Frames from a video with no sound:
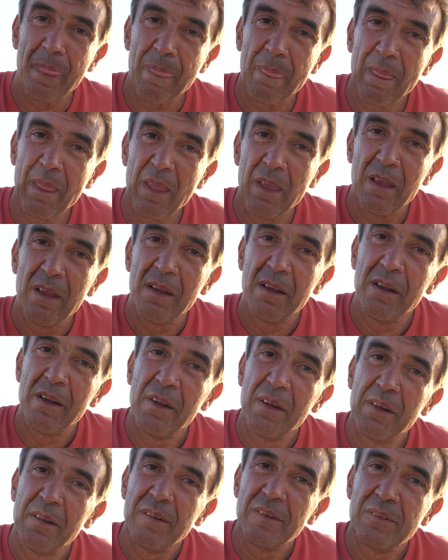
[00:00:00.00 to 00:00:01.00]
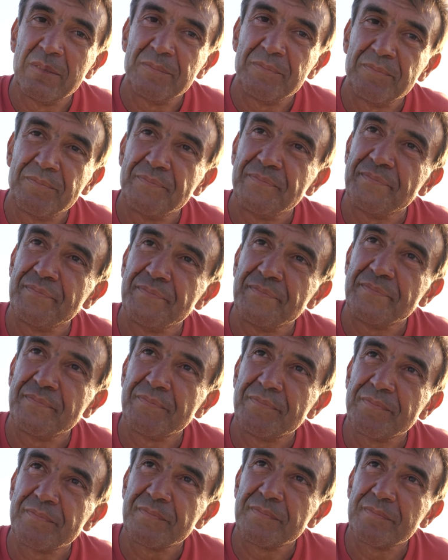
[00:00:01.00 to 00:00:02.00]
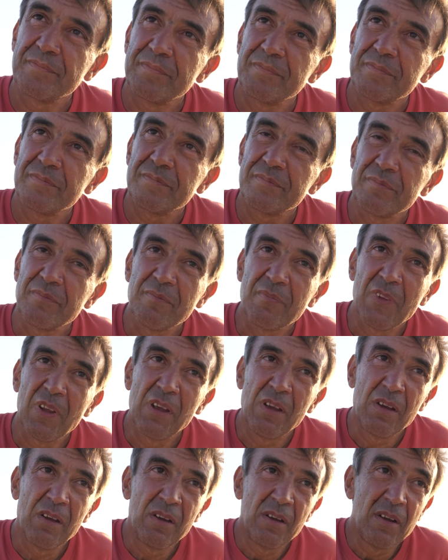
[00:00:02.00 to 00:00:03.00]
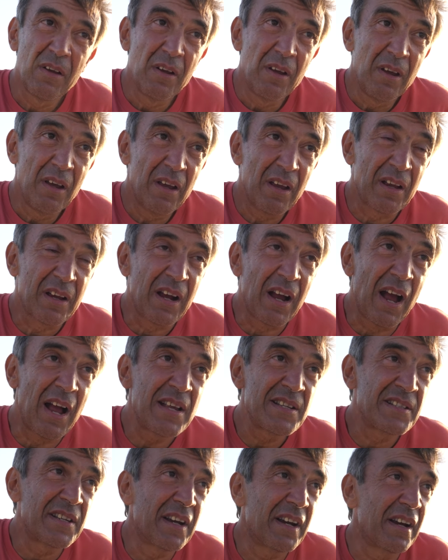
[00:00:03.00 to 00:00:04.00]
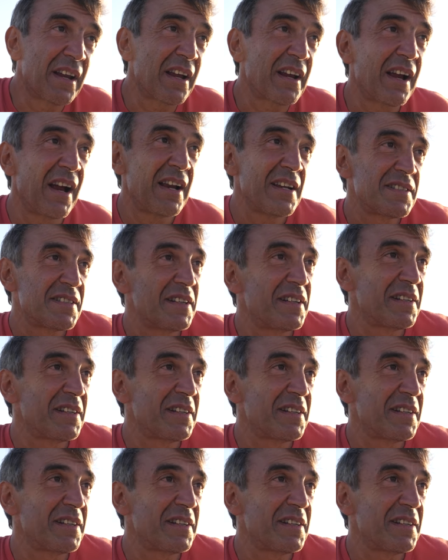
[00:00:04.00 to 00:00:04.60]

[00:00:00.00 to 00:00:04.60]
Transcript: Uh, what, can what can be done with cancer? Cancer uh, is cancer, like cancer